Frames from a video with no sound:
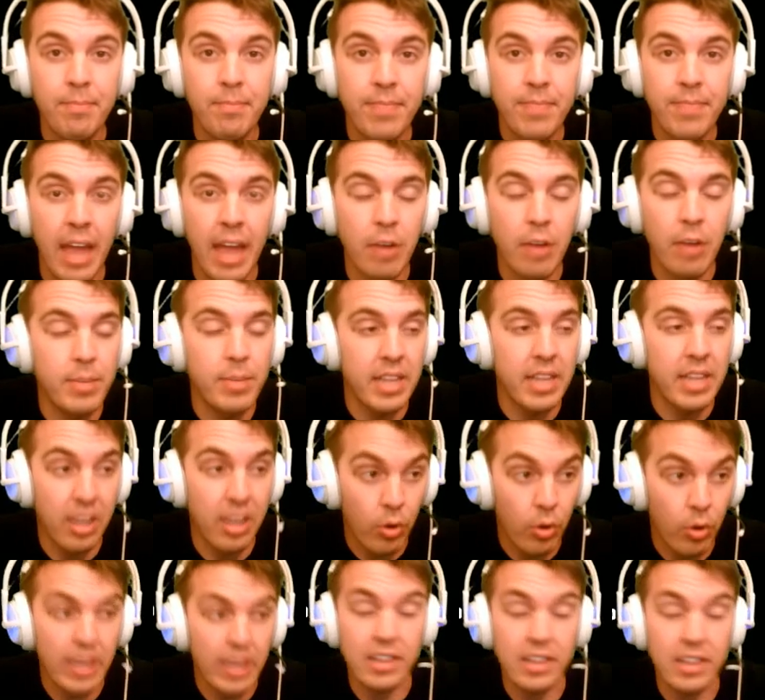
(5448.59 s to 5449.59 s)
I'd be like,
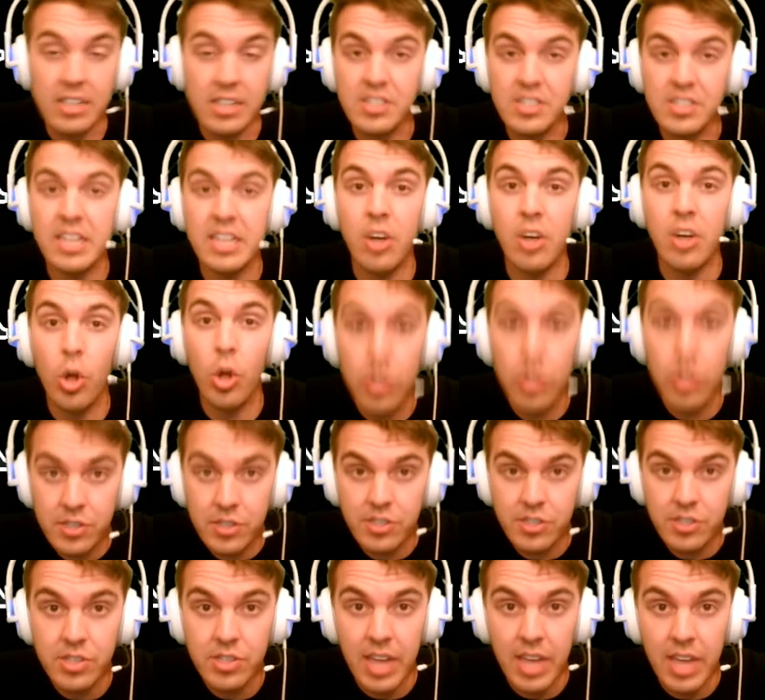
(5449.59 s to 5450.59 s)
okay, let's get
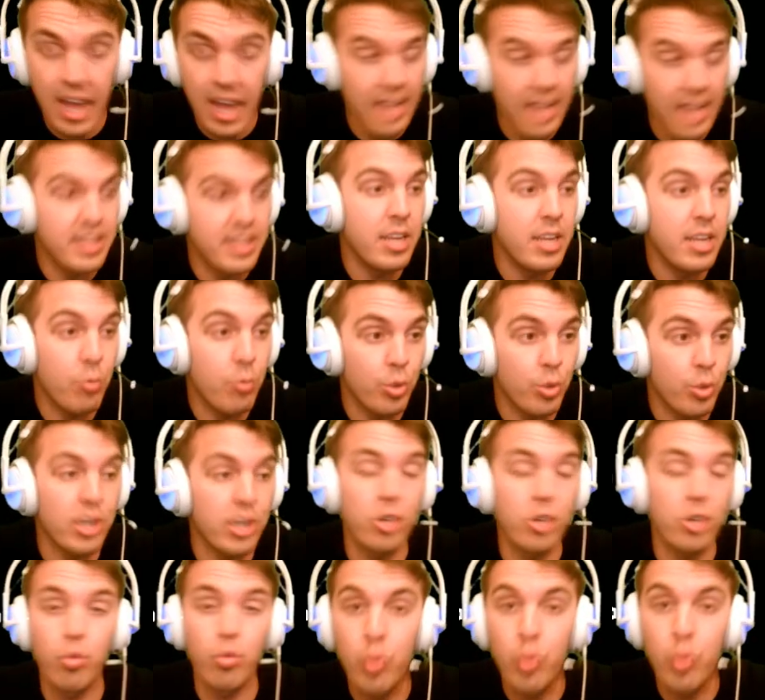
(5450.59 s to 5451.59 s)
ults, and then we're going to
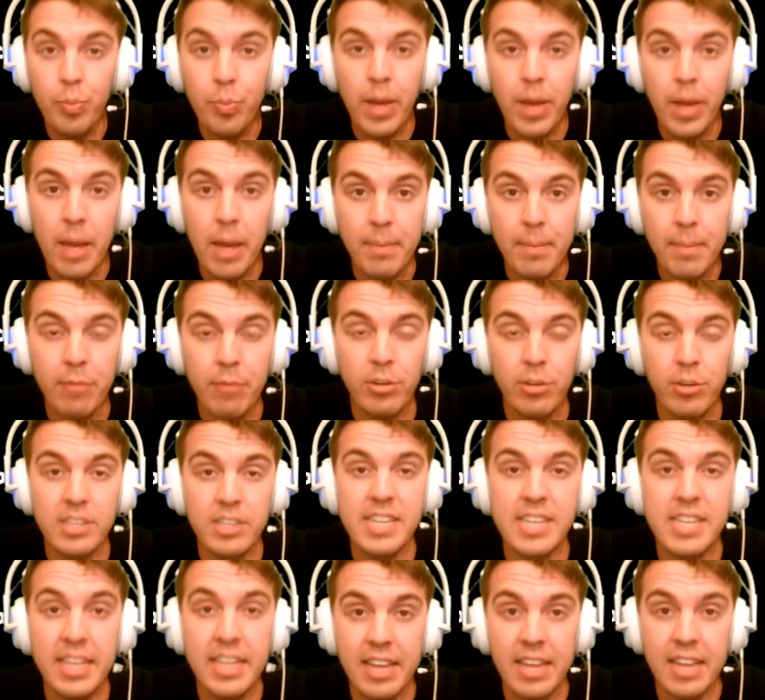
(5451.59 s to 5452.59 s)
group up and we're going to
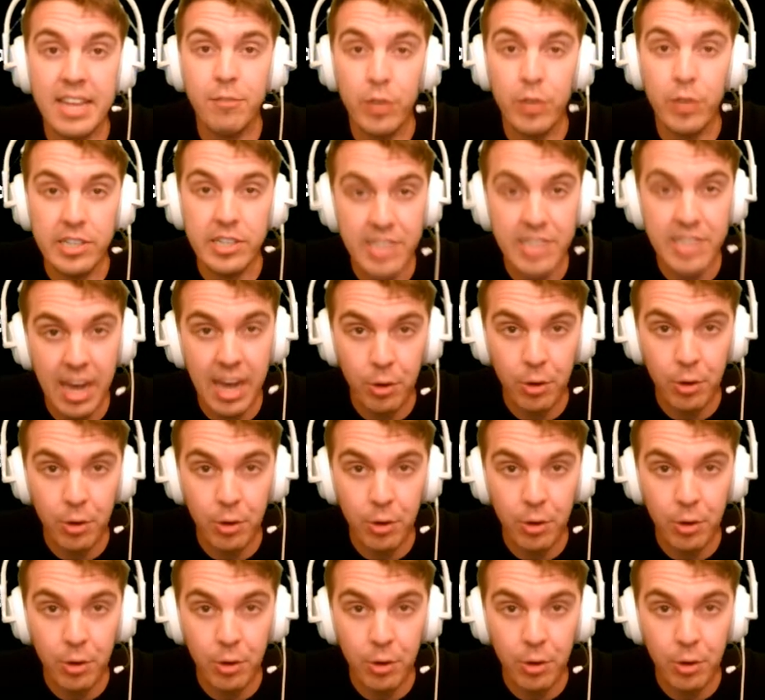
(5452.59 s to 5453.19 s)
take that freaking tower.